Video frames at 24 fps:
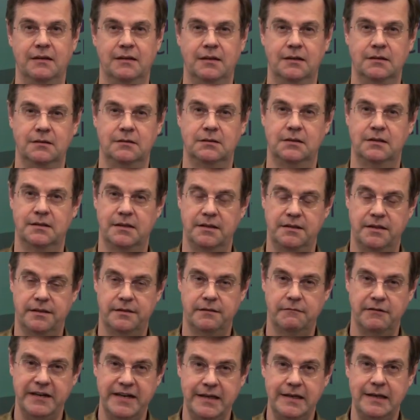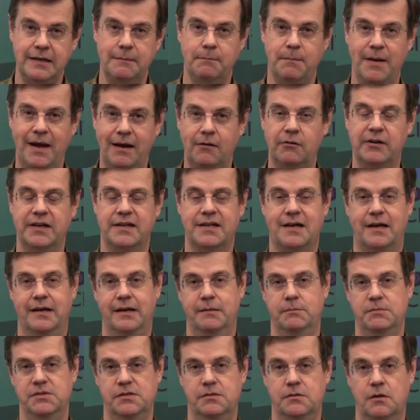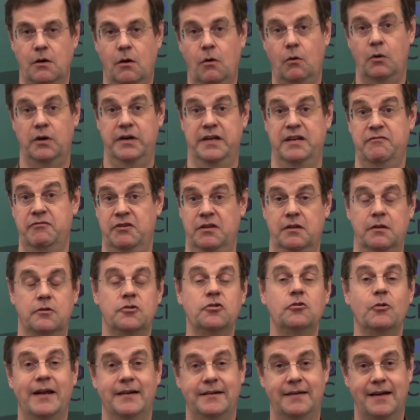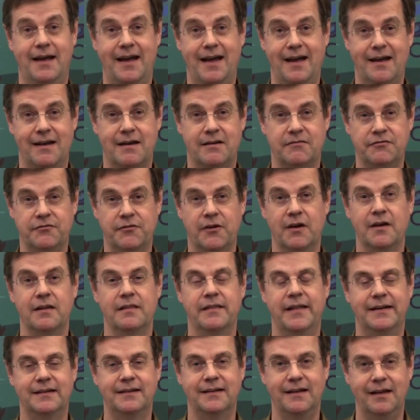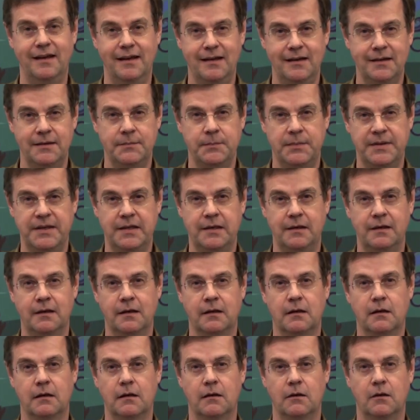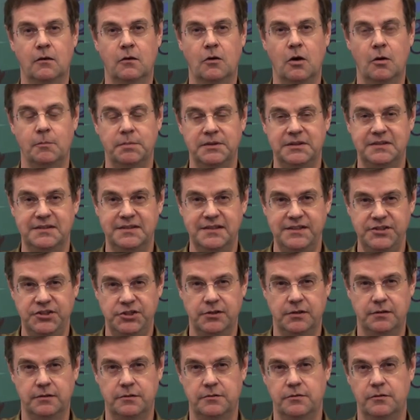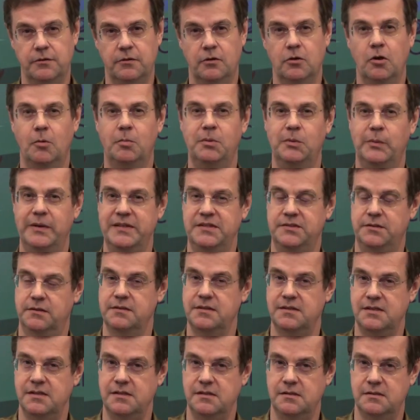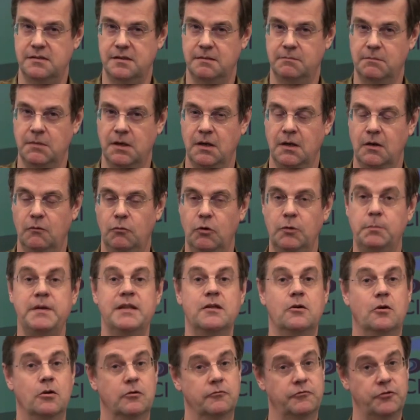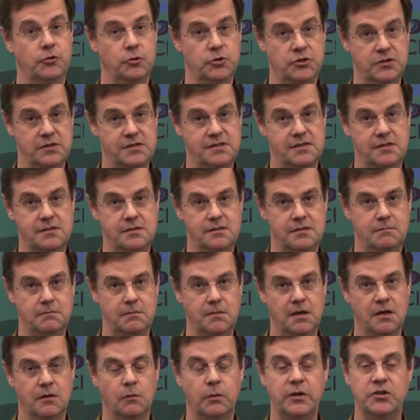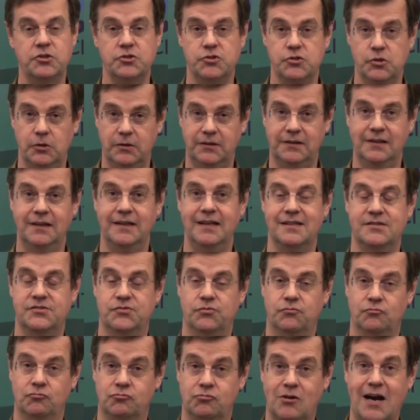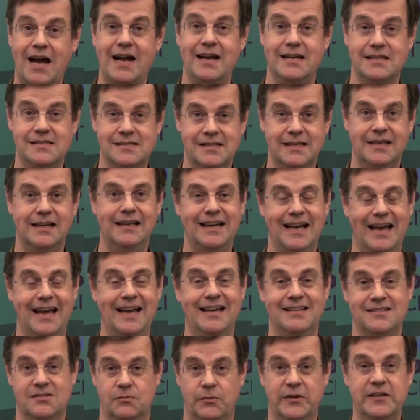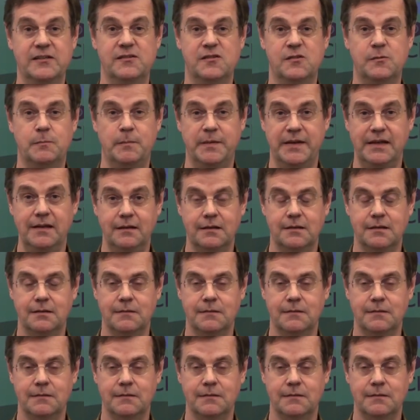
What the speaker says: the three paradigms, or even the two and a half, that can be competition to the global Western system would be the Confucian system, which certainly is rising as we speak